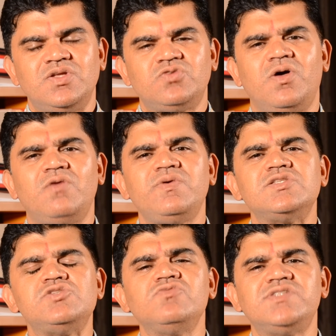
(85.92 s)
to
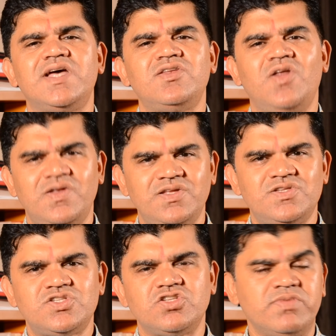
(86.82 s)
always use that
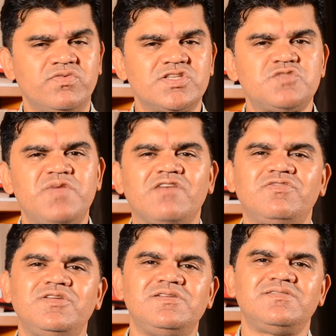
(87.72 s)
knowledge to be
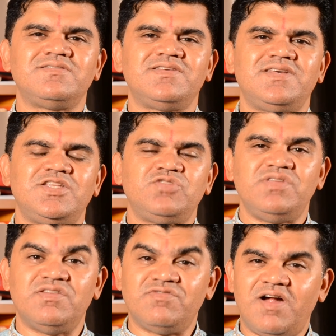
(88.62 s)
respectful to
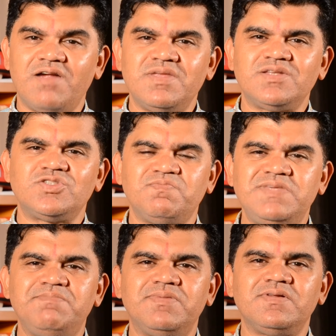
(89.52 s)
the environment, to
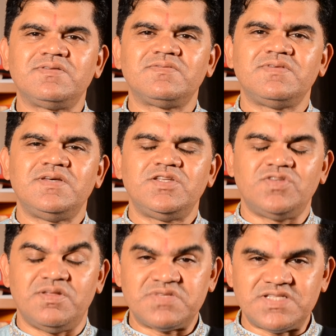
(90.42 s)
people,
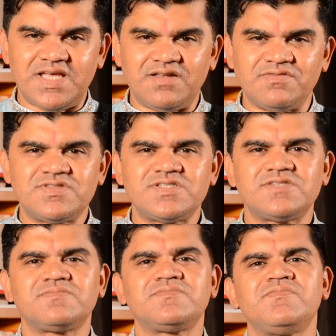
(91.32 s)
to themselves.
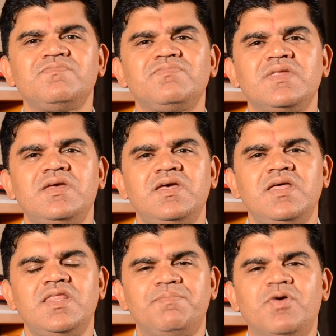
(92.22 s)

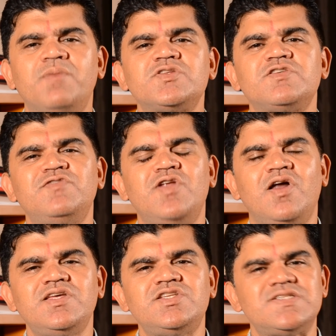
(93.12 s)
The purpose of
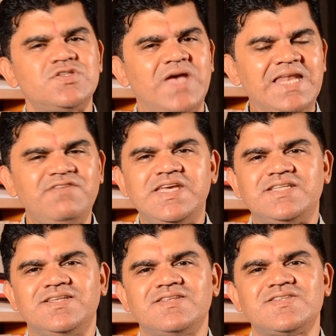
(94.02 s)
knowledge is to
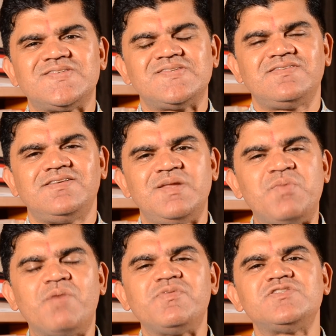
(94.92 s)
elevate us. The
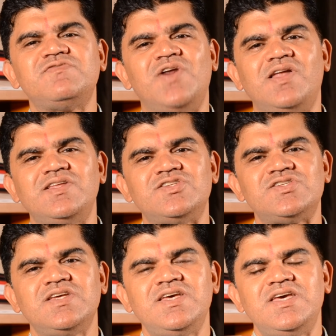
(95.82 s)
purpose of
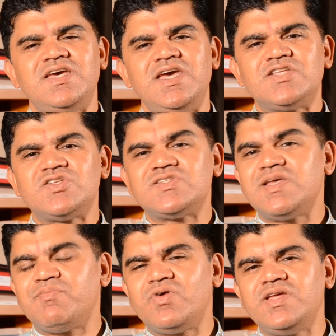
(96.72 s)
knowledge is to
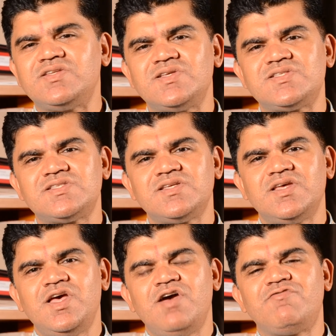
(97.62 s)
separate us
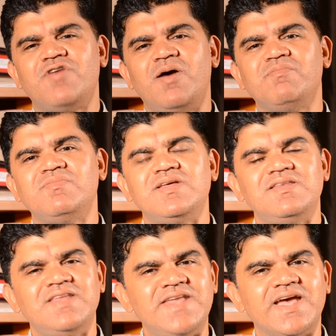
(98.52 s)
from
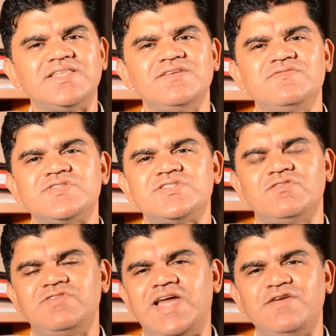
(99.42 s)
the negatives
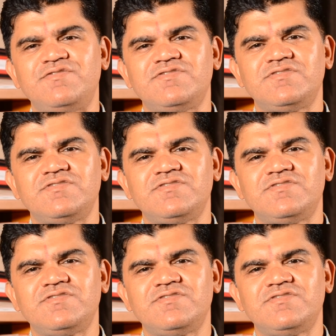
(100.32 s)
of life.